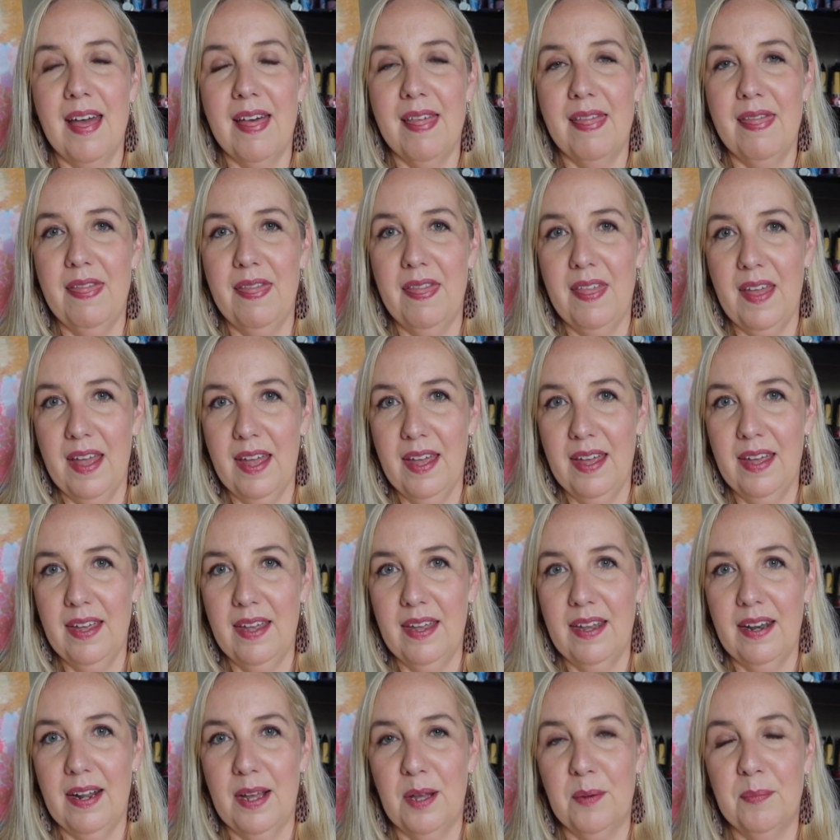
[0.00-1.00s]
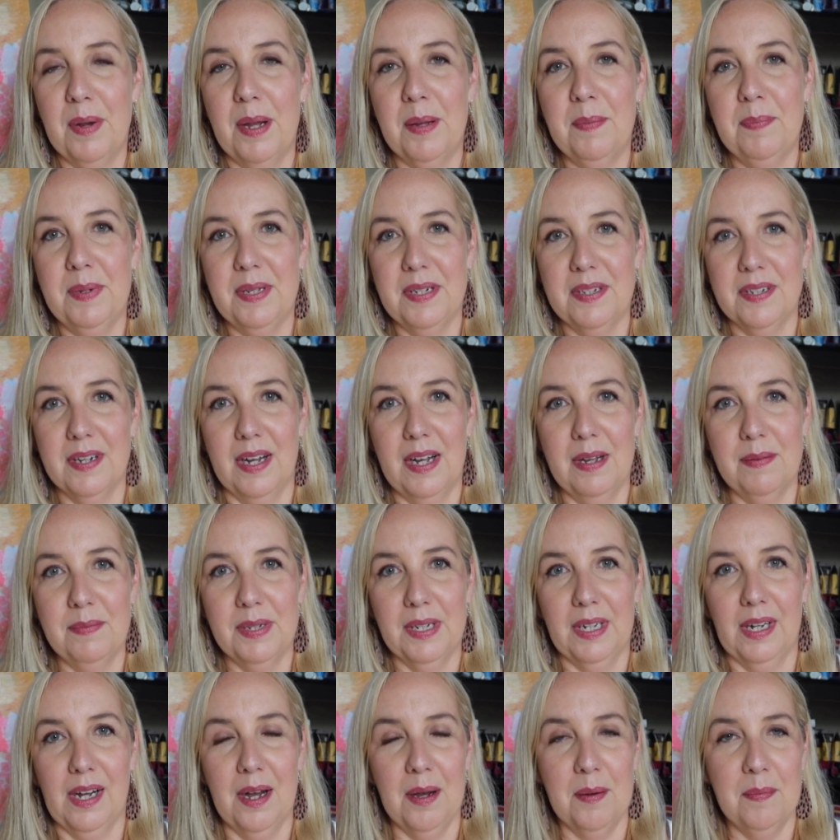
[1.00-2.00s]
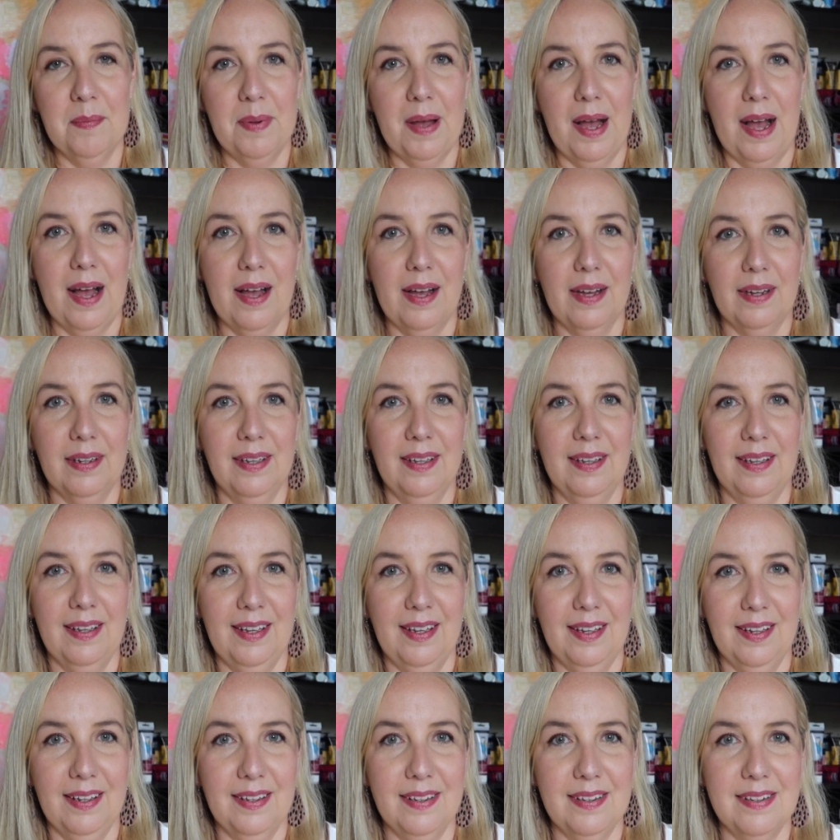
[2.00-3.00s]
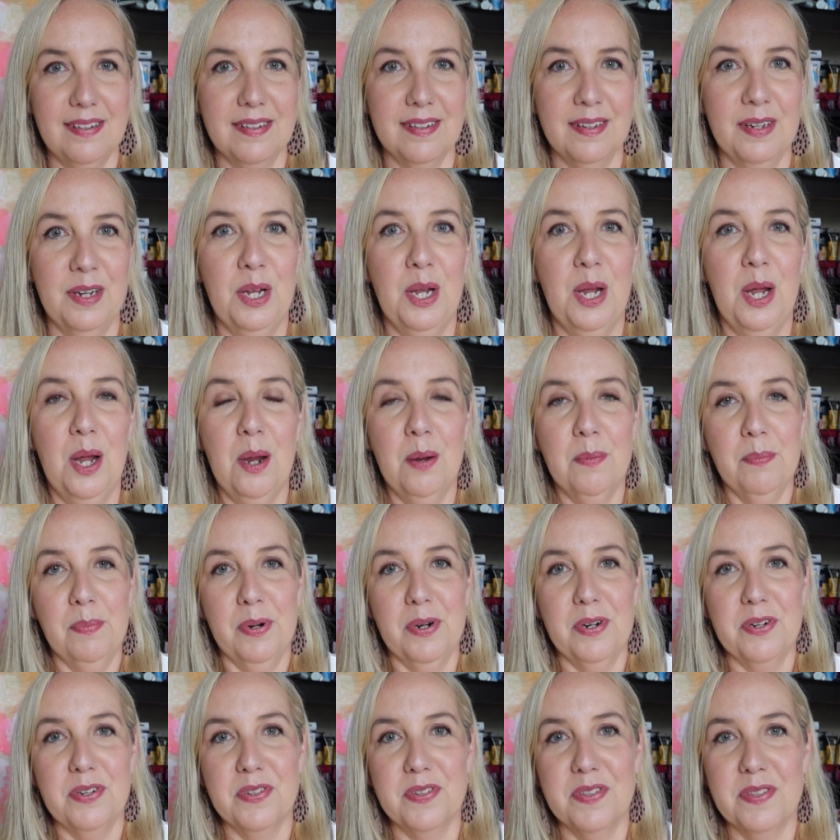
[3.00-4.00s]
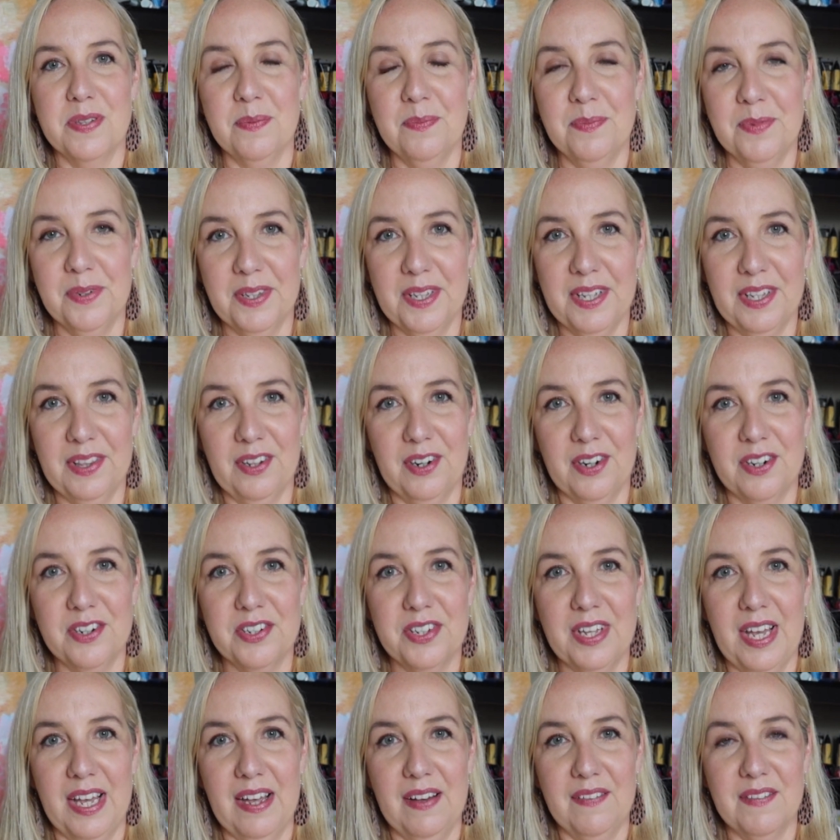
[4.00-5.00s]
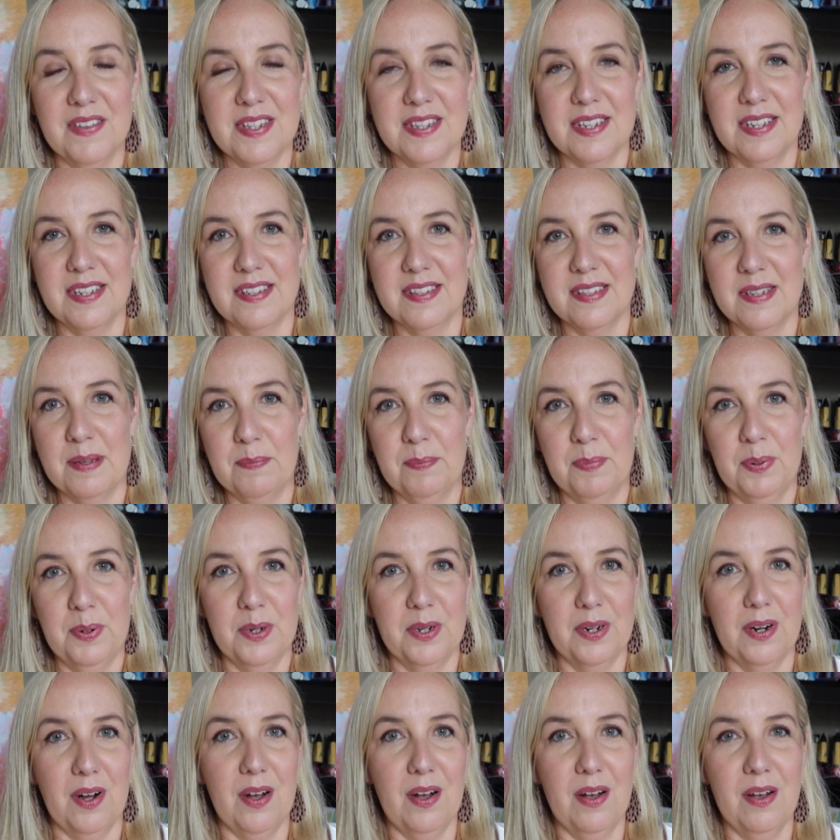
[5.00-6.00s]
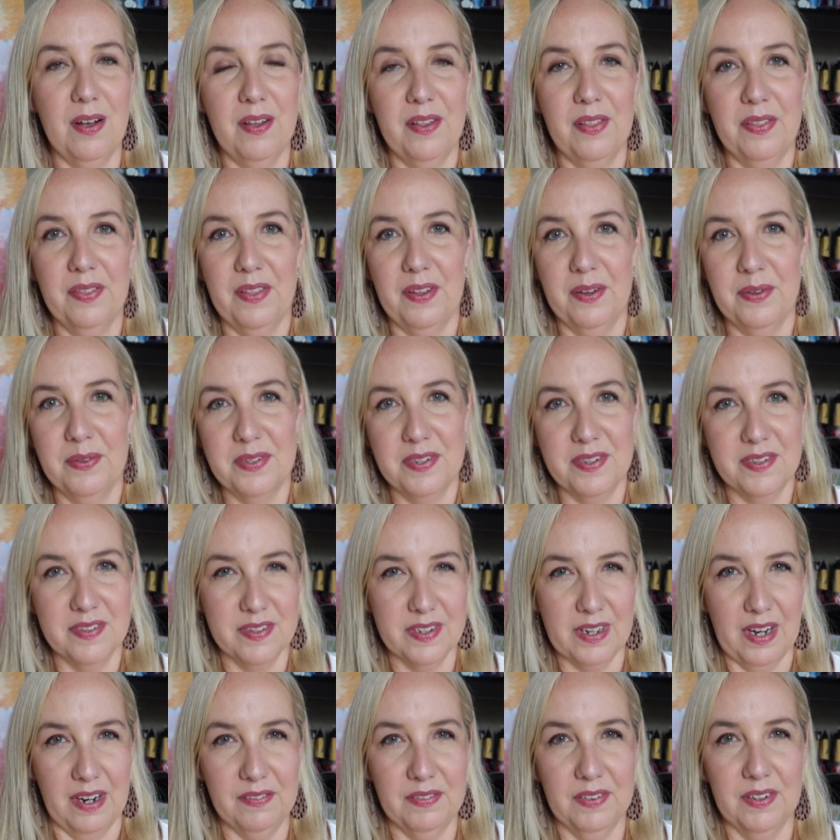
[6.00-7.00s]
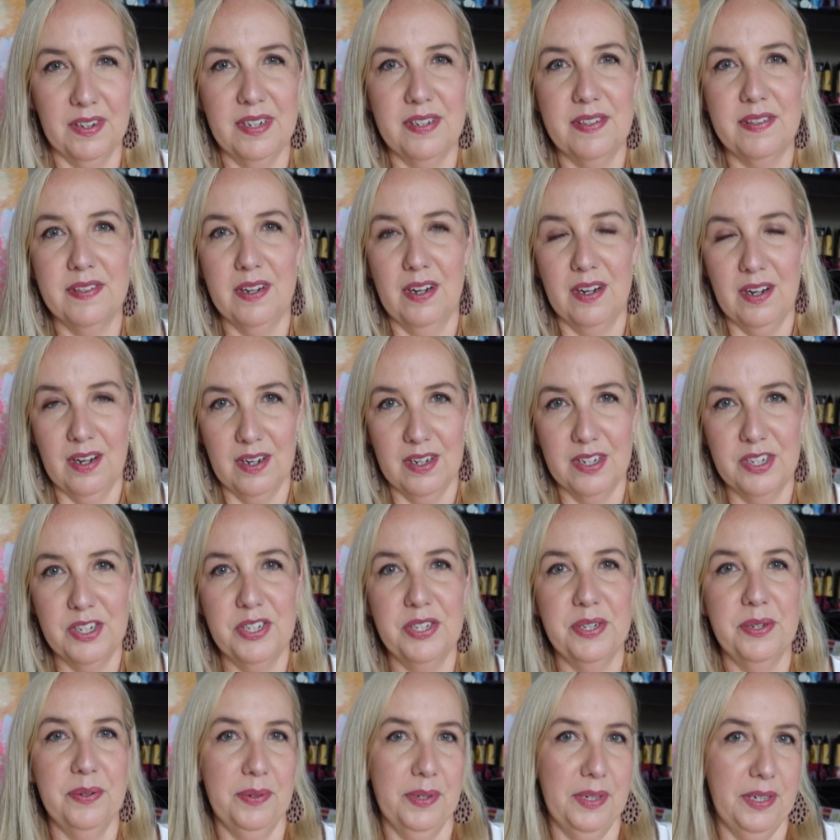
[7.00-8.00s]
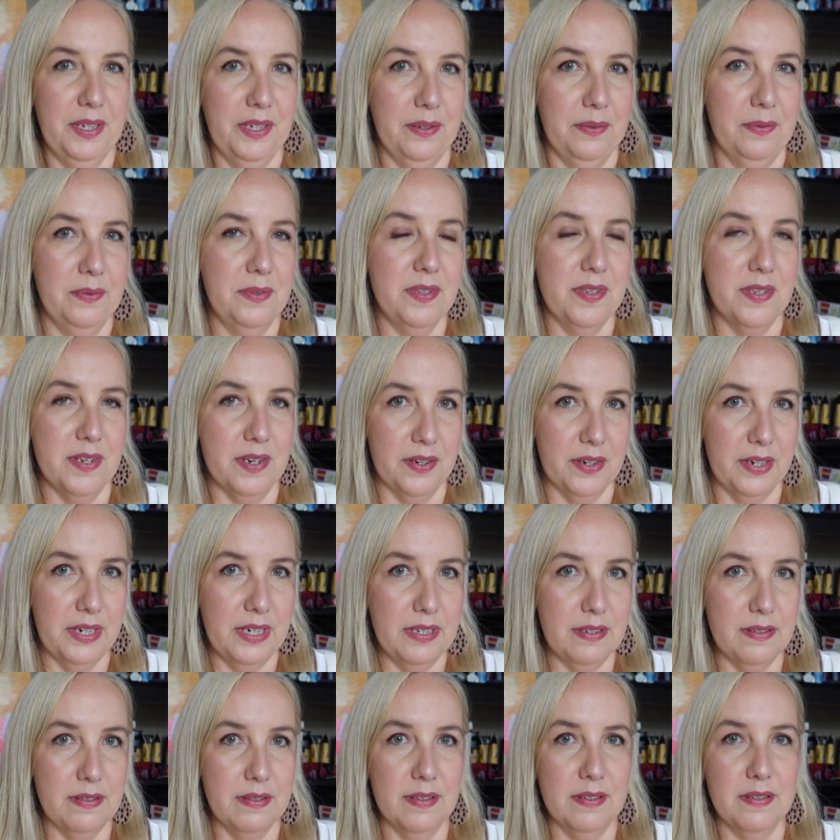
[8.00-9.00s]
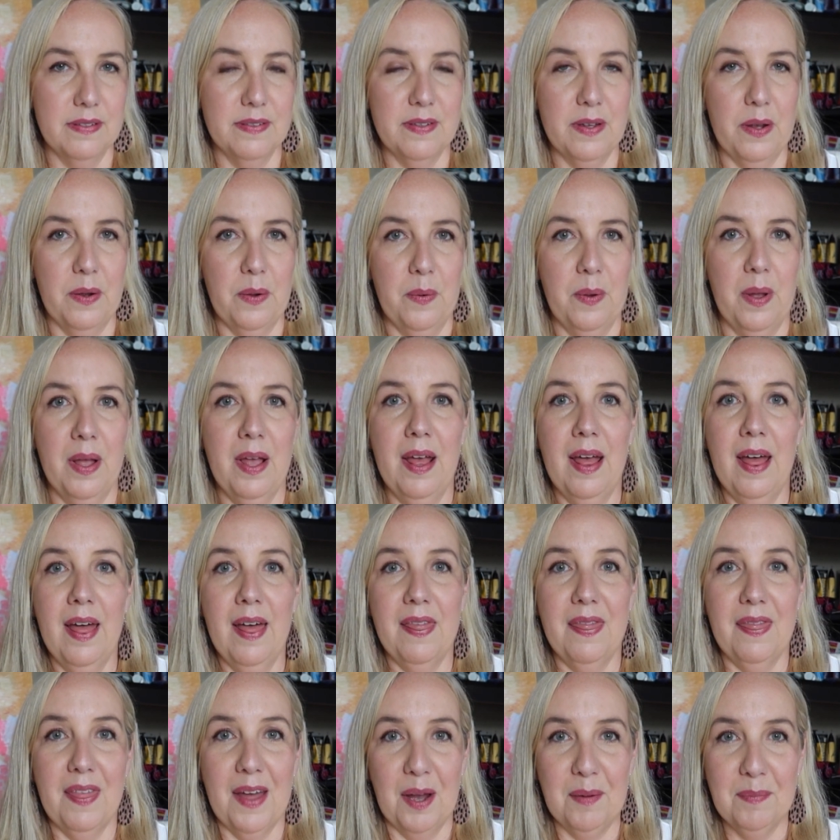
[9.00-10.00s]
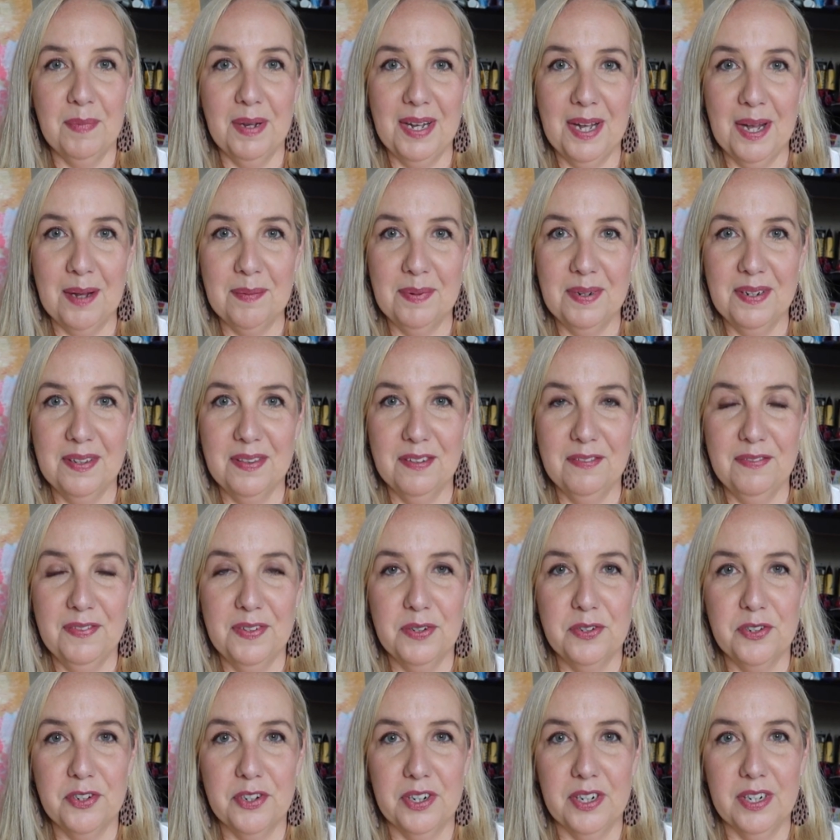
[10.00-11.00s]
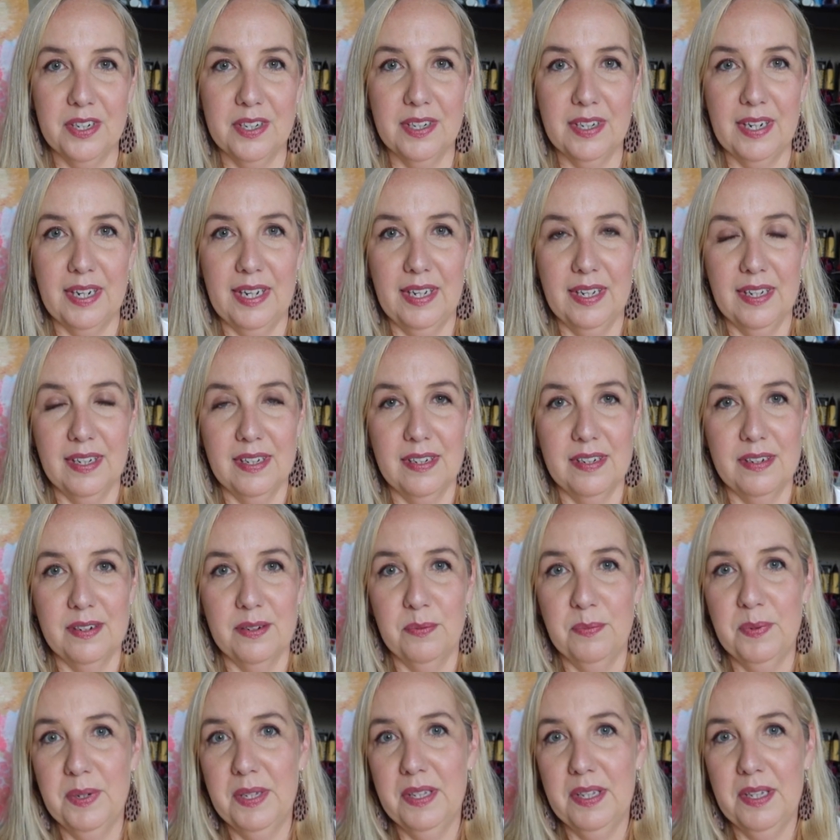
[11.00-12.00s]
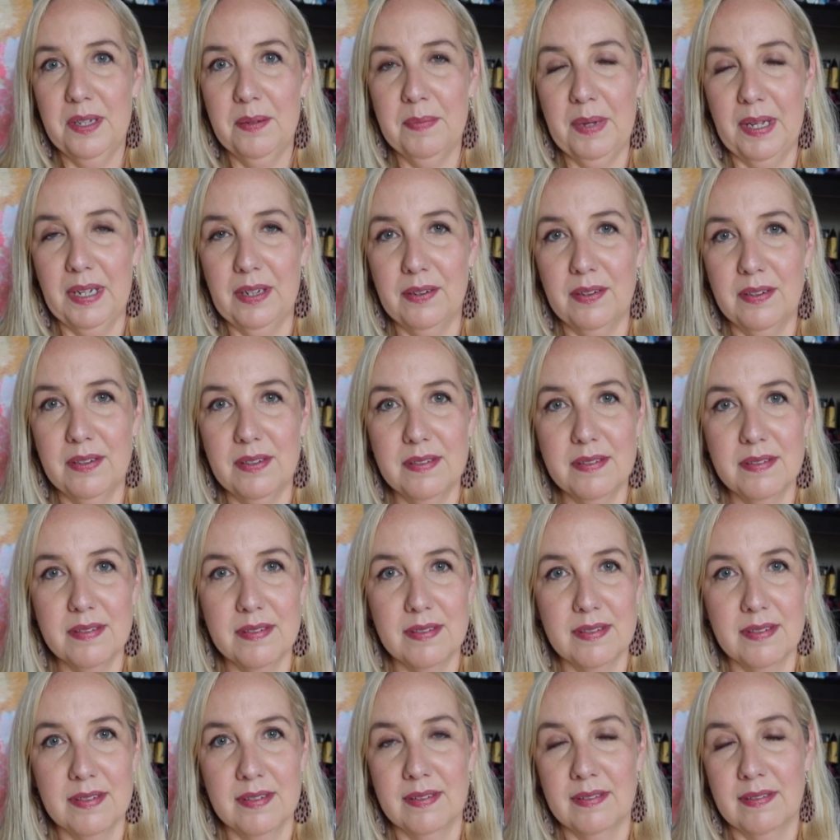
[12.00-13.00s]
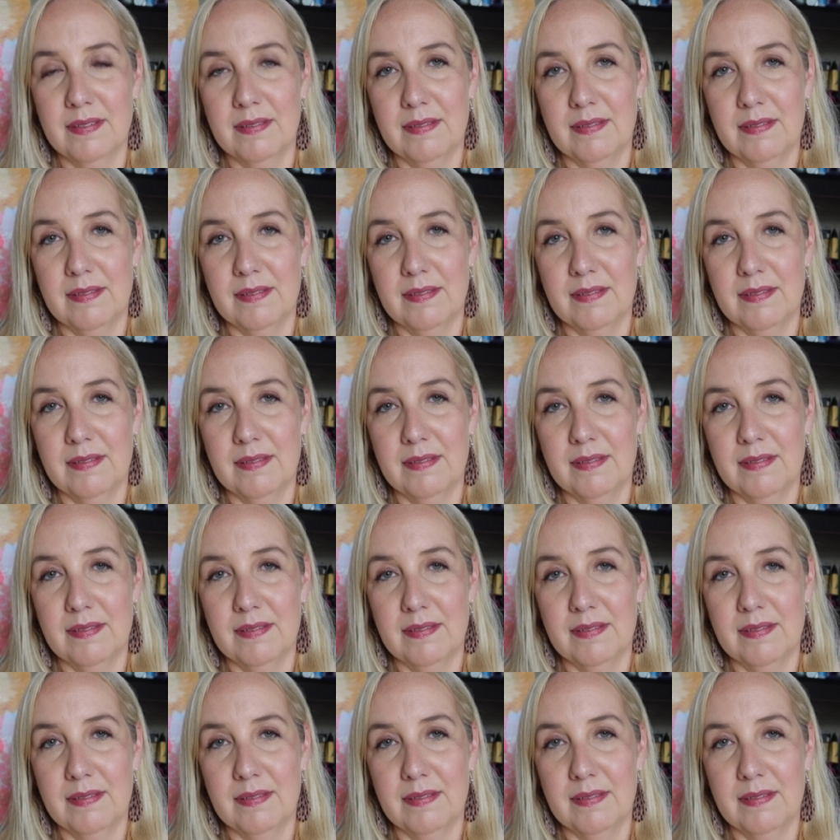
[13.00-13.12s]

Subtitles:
then it might be time to come back and purchase some really large canvases and put all of those discoveries onto a new series. So that might happen in the future, and really Michael's